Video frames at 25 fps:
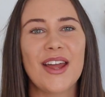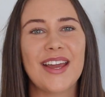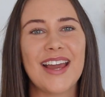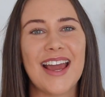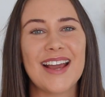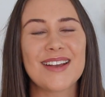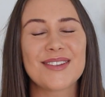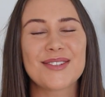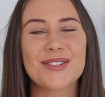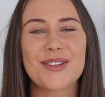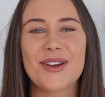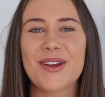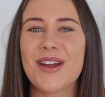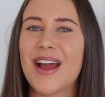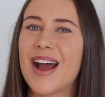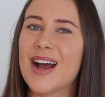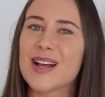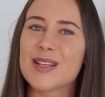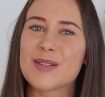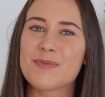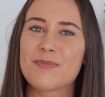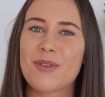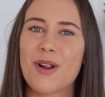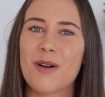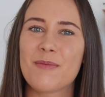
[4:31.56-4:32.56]
Okay, so
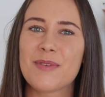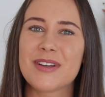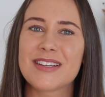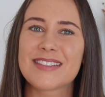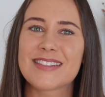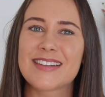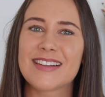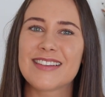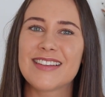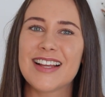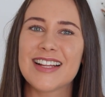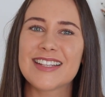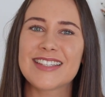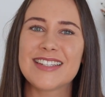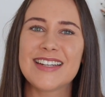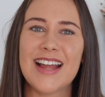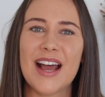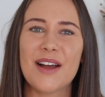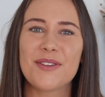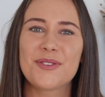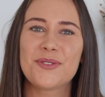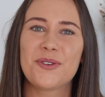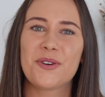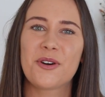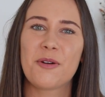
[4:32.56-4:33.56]
as promised, let's
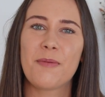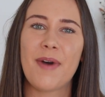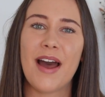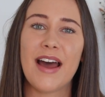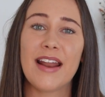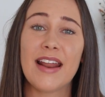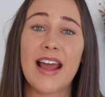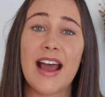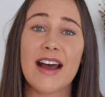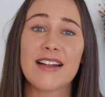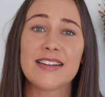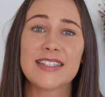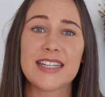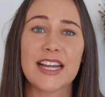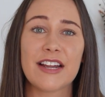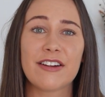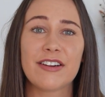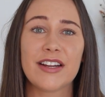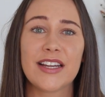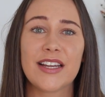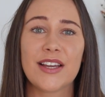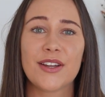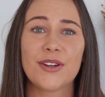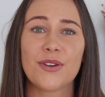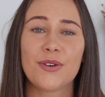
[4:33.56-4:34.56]
now talk about how
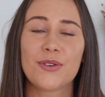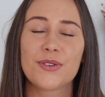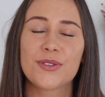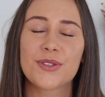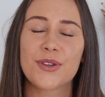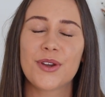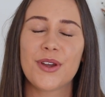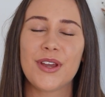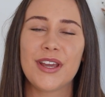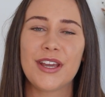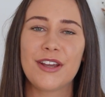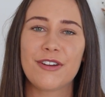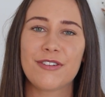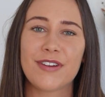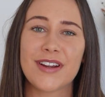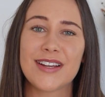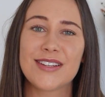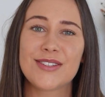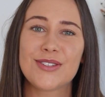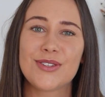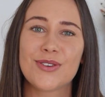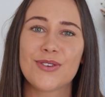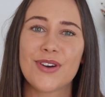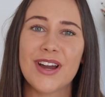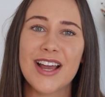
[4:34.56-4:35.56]
dairy can also
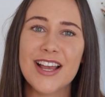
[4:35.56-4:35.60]
increase your